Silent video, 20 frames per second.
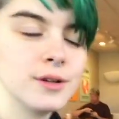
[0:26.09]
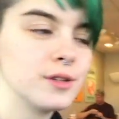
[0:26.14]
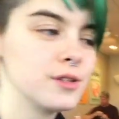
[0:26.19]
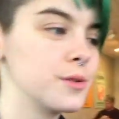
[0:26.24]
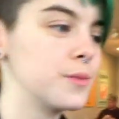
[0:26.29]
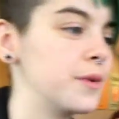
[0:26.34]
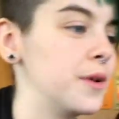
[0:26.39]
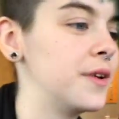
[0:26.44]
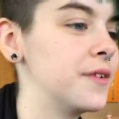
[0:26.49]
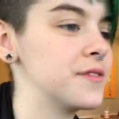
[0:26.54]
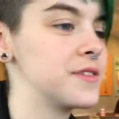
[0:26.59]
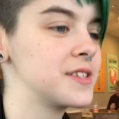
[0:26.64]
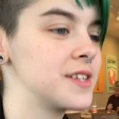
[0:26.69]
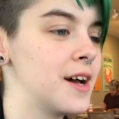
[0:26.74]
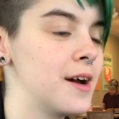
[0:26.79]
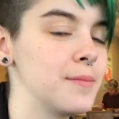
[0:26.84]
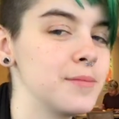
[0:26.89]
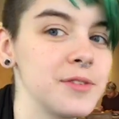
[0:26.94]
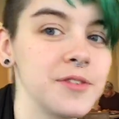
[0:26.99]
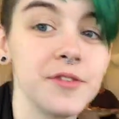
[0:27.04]
so we have
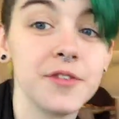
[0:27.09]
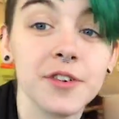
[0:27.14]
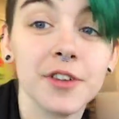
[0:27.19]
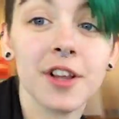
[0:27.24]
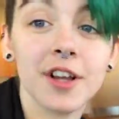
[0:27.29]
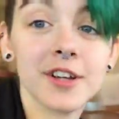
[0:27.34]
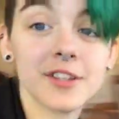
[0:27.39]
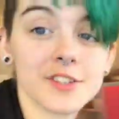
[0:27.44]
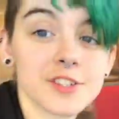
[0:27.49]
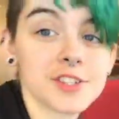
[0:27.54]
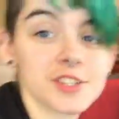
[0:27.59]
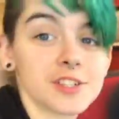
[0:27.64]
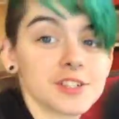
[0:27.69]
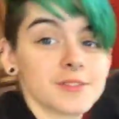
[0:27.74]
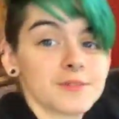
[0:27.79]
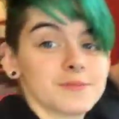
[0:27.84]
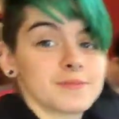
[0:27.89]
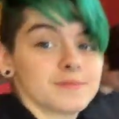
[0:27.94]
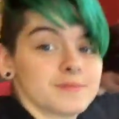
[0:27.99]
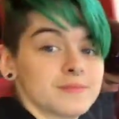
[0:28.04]
stopped for lunch,
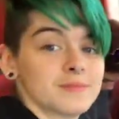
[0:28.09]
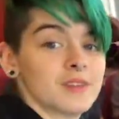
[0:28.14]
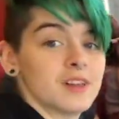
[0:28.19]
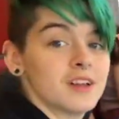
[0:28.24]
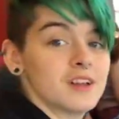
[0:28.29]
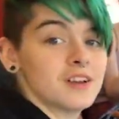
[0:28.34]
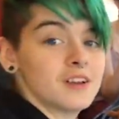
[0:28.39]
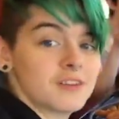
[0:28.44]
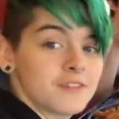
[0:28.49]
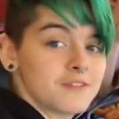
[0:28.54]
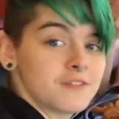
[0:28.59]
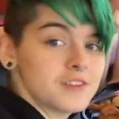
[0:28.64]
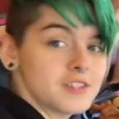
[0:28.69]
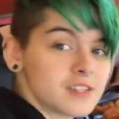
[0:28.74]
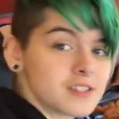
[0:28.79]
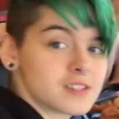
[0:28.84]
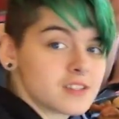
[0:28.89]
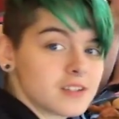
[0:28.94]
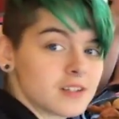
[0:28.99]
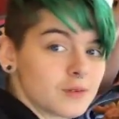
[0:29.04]

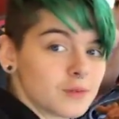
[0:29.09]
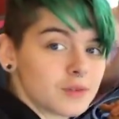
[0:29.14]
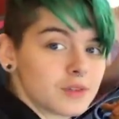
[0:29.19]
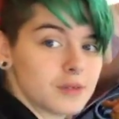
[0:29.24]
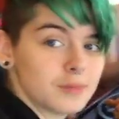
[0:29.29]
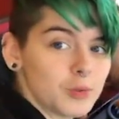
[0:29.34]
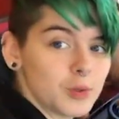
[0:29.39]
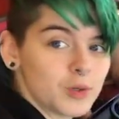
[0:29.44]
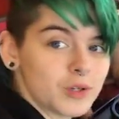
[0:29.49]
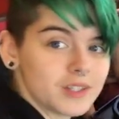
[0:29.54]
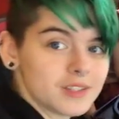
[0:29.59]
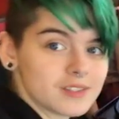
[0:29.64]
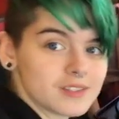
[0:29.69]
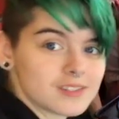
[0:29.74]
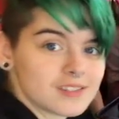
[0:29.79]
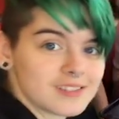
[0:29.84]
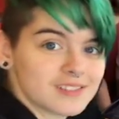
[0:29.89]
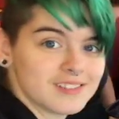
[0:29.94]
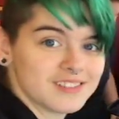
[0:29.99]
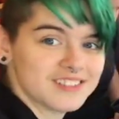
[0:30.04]
feasting with the
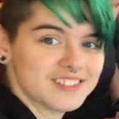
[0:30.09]
boys